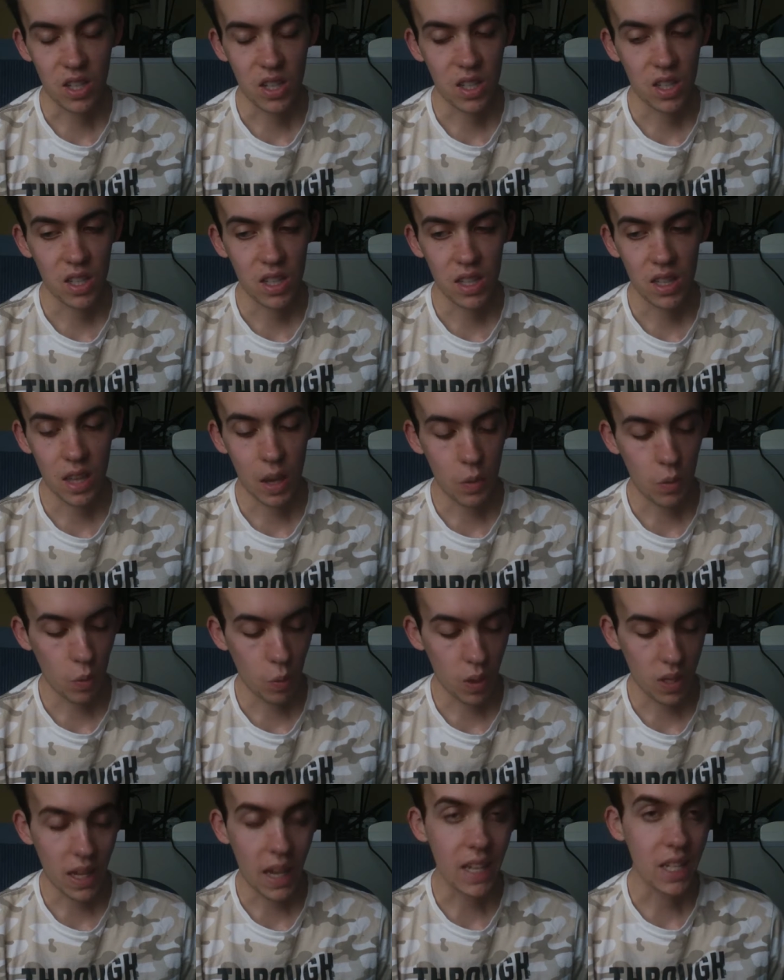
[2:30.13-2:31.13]
just they were the
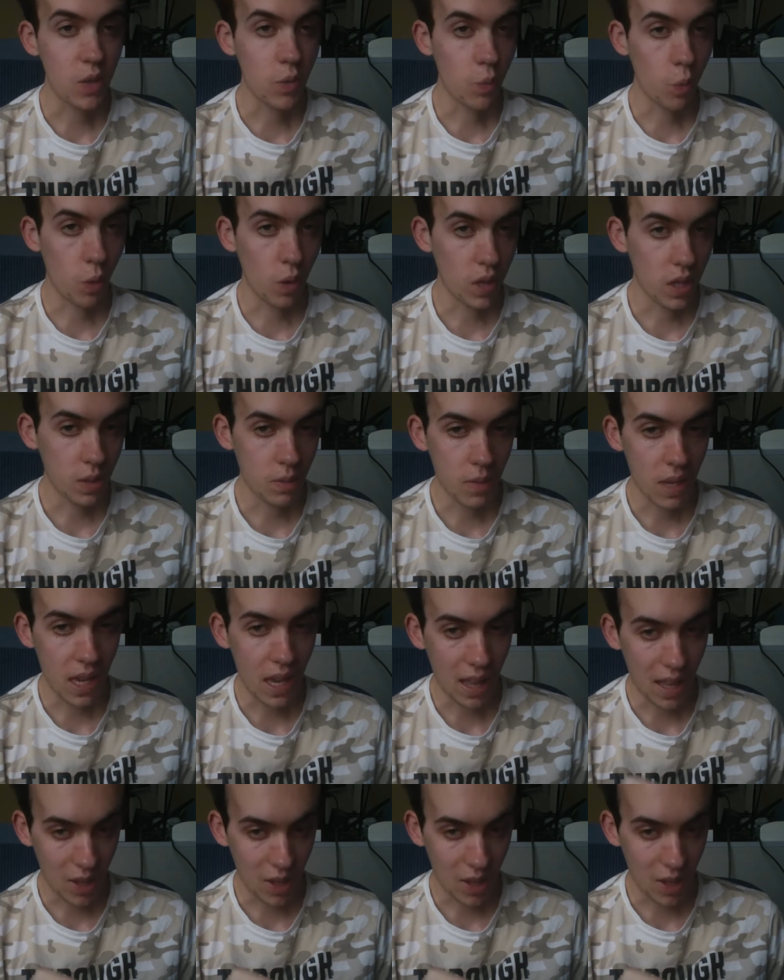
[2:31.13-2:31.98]
ones I actually wanted to meet,